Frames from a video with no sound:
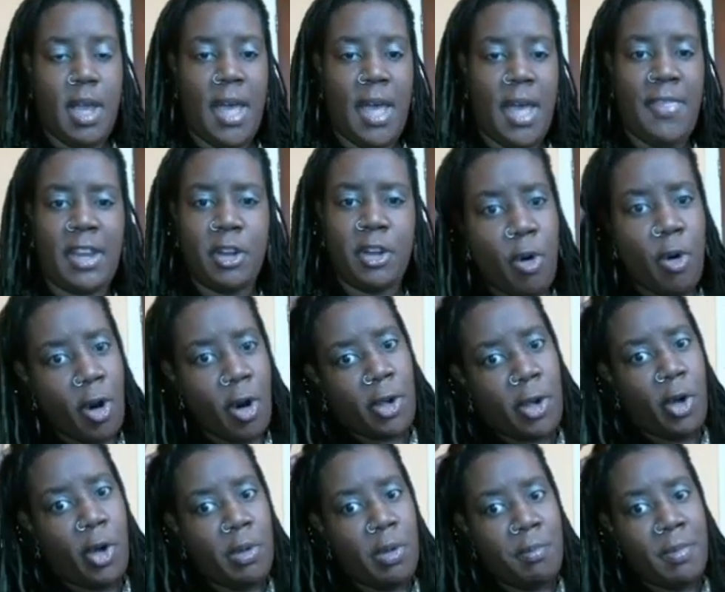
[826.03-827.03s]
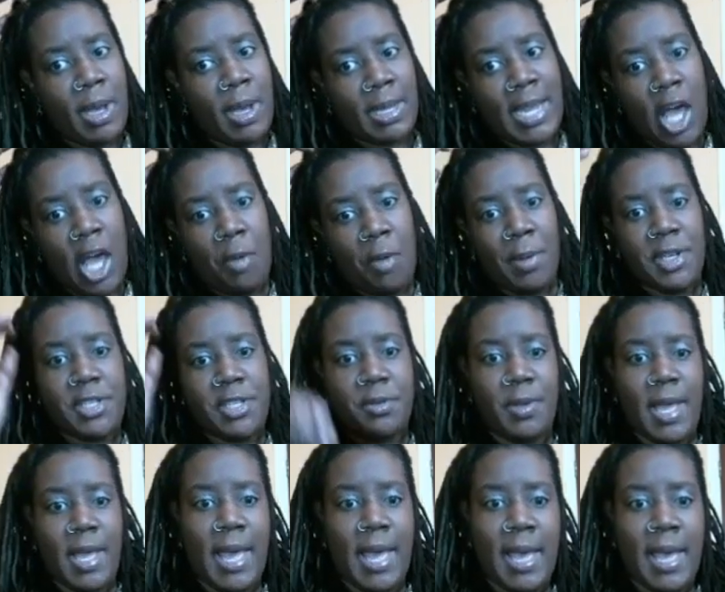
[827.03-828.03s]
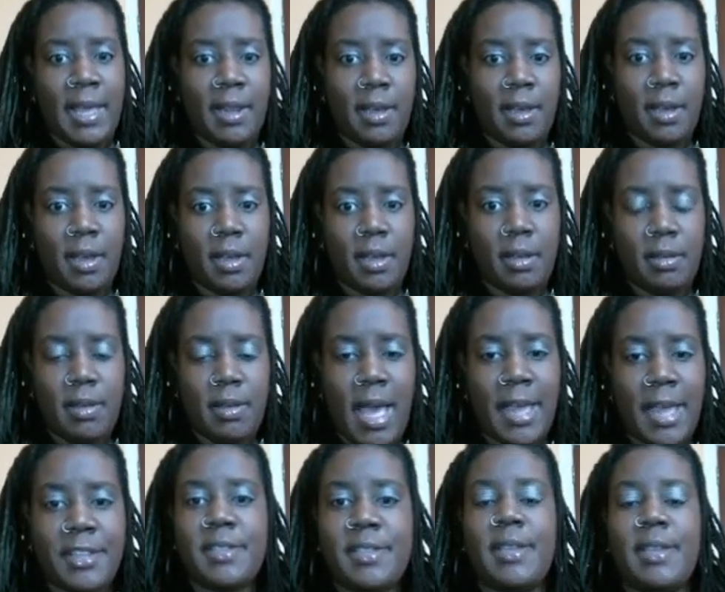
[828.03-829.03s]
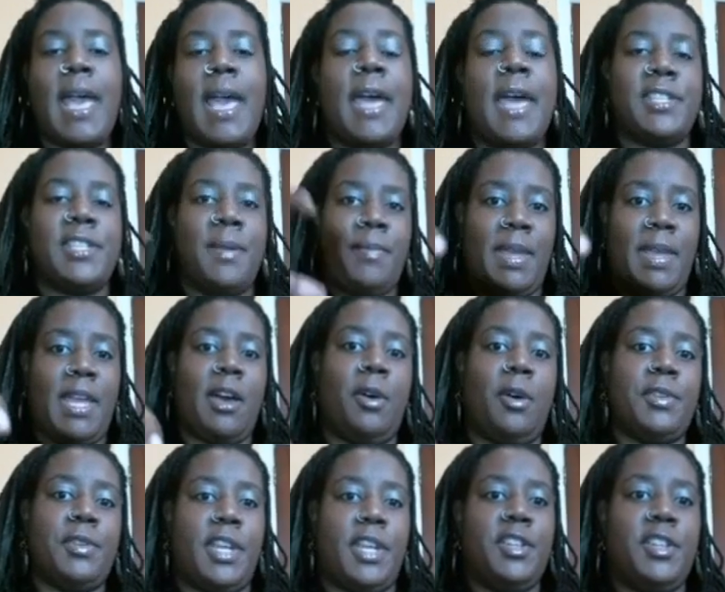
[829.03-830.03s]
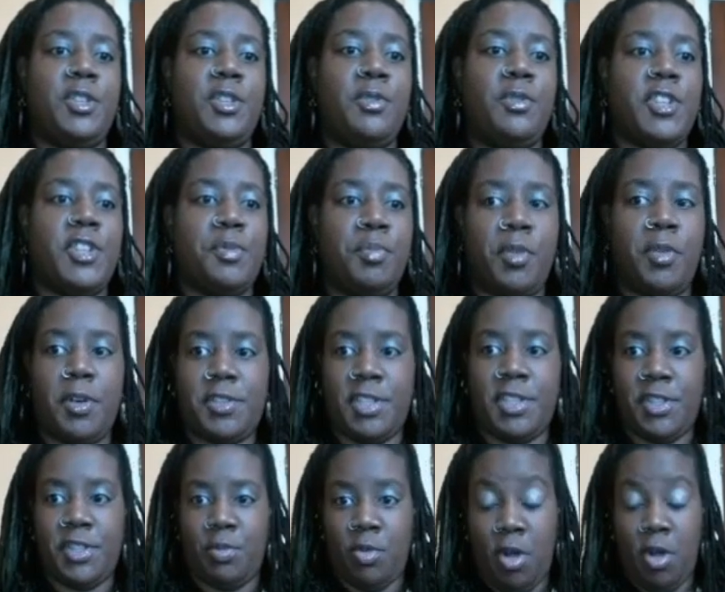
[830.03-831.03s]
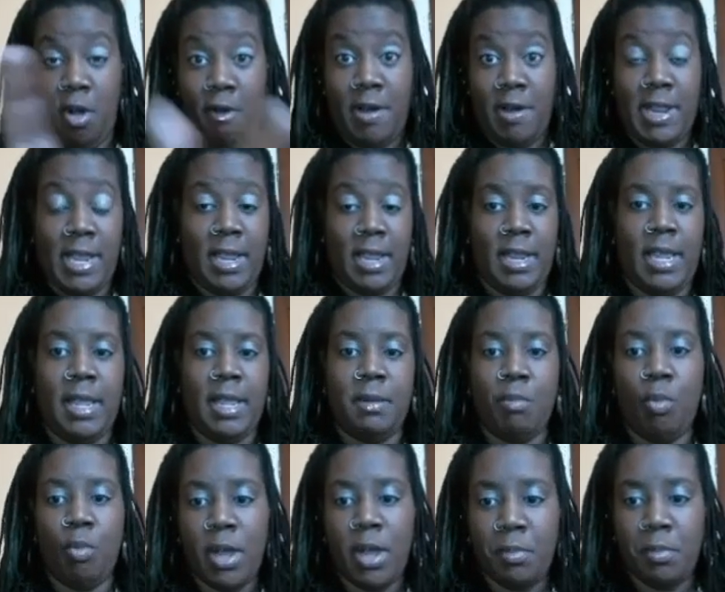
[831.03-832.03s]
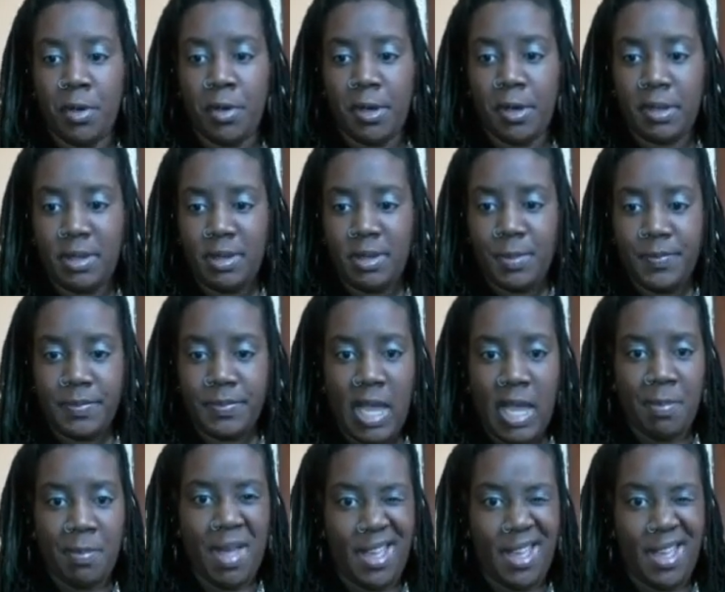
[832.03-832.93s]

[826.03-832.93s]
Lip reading: I think New Article would allow me to add something else into this book since we're already in one book. I'm